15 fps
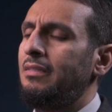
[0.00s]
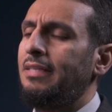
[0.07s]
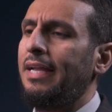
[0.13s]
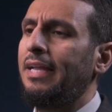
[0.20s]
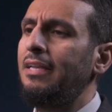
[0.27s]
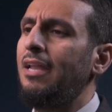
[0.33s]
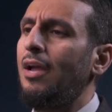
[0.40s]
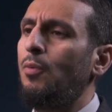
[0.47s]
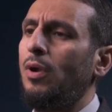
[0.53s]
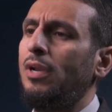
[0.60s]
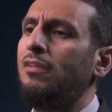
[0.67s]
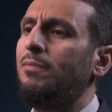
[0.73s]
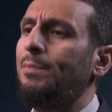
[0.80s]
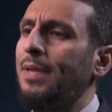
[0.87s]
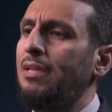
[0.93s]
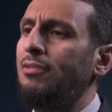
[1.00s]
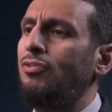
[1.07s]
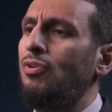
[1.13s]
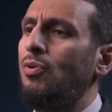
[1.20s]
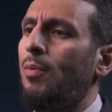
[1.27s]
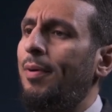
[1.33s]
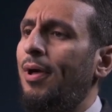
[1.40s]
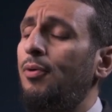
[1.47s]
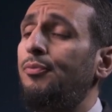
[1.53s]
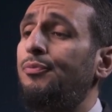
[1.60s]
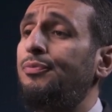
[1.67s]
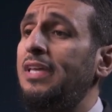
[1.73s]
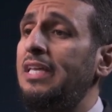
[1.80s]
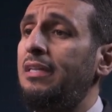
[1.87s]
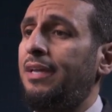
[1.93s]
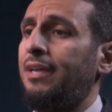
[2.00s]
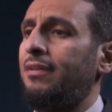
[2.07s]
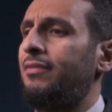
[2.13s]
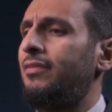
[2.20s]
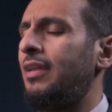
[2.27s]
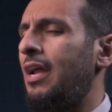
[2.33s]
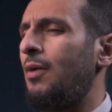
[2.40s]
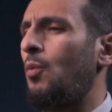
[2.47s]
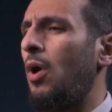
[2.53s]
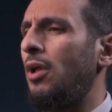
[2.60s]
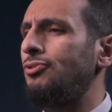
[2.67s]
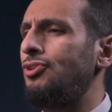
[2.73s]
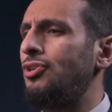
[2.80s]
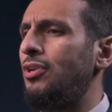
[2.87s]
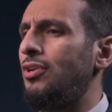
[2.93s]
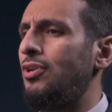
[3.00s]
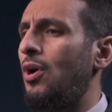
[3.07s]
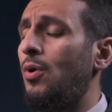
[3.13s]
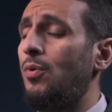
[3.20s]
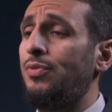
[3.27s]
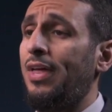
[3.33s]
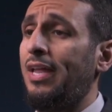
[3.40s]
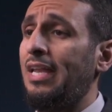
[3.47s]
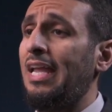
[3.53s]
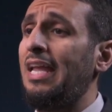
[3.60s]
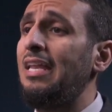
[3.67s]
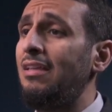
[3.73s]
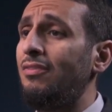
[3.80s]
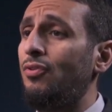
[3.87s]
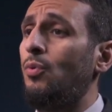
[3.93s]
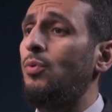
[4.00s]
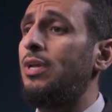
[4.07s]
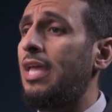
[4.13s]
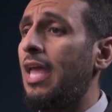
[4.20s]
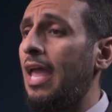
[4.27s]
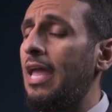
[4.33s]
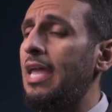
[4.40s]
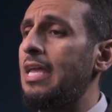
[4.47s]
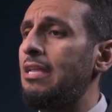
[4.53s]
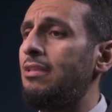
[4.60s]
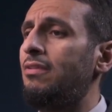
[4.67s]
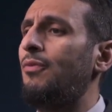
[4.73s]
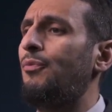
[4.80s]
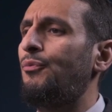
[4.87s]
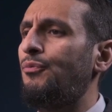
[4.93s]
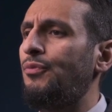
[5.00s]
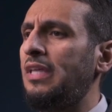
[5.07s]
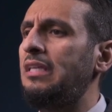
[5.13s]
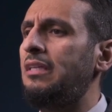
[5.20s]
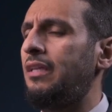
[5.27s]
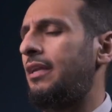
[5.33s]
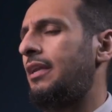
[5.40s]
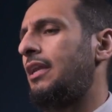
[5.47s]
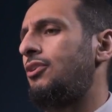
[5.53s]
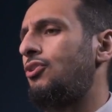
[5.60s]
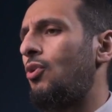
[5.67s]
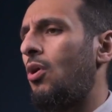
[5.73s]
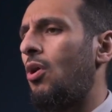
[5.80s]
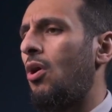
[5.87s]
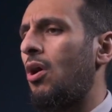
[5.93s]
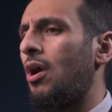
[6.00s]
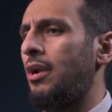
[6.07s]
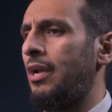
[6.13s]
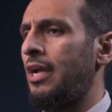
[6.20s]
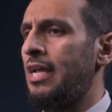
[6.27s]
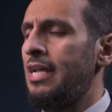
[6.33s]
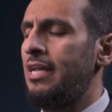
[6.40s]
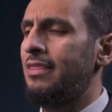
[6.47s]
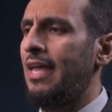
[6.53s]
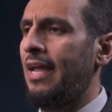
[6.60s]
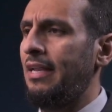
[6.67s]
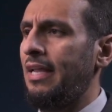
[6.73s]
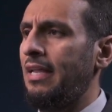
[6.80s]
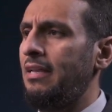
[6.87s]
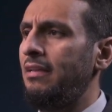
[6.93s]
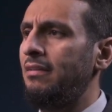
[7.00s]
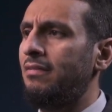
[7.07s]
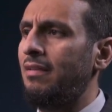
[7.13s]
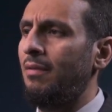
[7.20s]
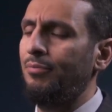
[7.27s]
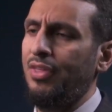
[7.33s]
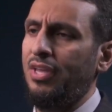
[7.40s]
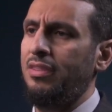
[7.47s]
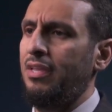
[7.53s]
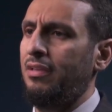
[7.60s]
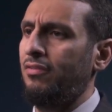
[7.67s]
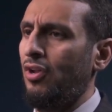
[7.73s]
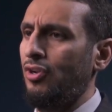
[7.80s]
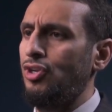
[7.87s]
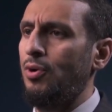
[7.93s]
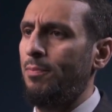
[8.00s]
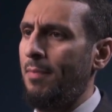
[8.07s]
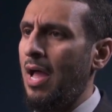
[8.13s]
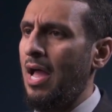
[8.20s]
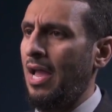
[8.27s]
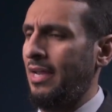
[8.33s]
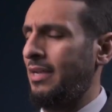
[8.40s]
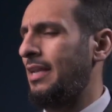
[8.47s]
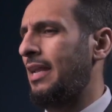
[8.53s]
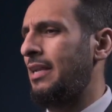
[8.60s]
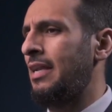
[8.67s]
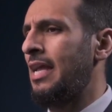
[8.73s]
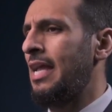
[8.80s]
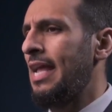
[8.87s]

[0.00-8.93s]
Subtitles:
Second, I want to speak to you about feelings, and I want you to know that it is okay to feel it in your heart, that it is something that's on your mind, and